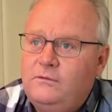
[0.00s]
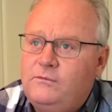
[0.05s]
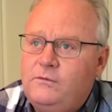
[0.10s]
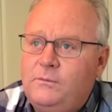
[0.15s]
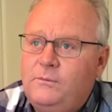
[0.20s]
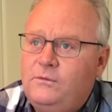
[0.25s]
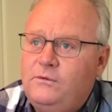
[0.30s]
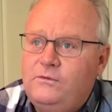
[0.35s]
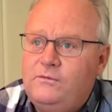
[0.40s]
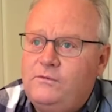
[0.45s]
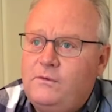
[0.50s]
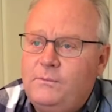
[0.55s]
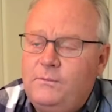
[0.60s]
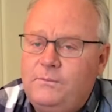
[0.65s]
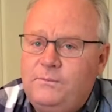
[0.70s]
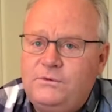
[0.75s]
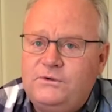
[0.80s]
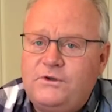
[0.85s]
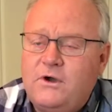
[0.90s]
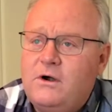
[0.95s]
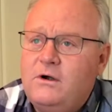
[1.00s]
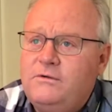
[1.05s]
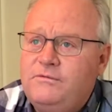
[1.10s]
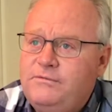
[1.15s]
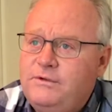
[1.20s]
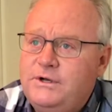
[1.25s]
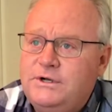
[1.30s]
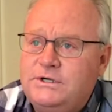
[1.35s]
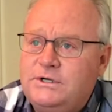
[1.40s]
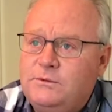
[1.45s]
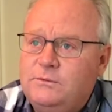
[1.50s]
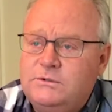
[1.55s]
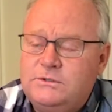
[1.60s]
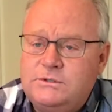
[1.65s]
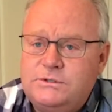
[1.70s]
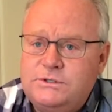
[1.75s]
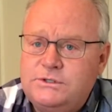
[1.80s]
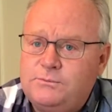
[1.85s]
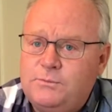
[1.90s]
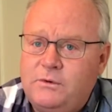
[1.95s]
From, from start to finish, it
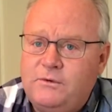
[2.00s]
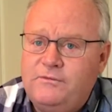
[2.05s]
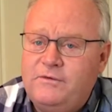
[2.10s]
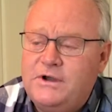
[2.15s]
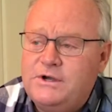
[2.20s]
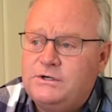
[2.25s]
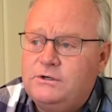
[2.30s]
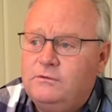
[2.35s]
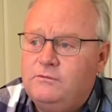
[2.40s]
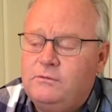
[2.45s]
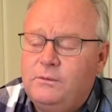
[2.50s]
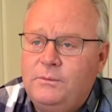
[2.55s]
was just professional.